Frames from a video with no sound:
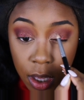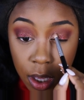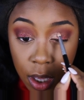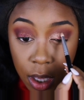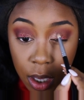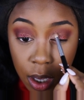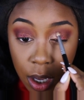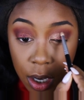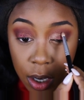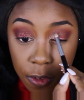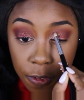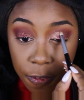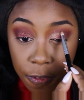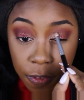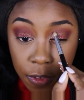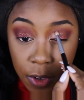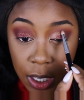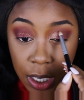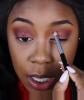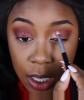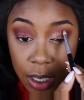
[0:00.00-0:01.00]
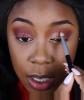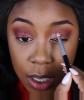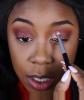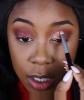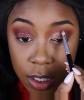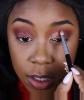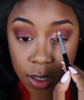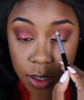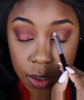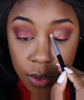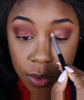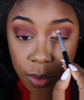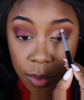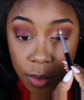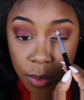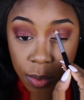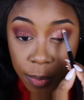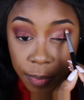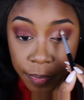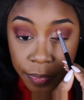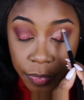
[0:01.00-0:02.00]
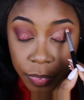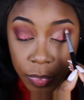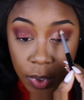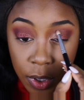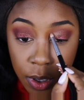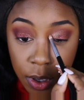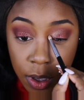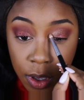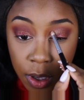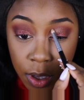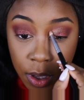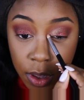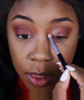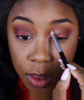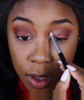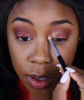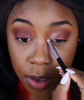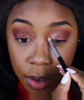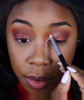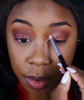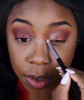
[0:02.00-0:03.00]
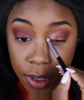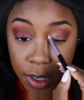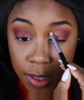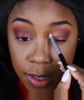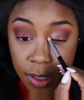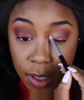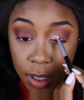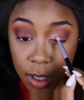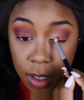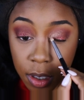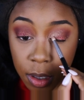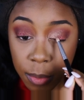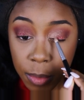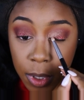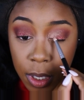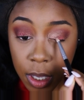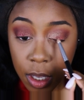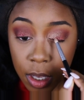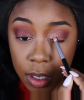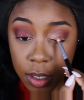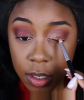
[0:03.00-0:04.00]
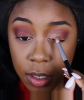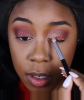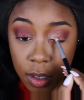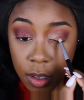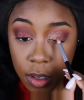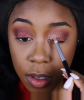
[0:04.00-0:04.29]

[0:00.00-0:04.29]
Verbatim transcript: and kind of flick it into the crease a little bit.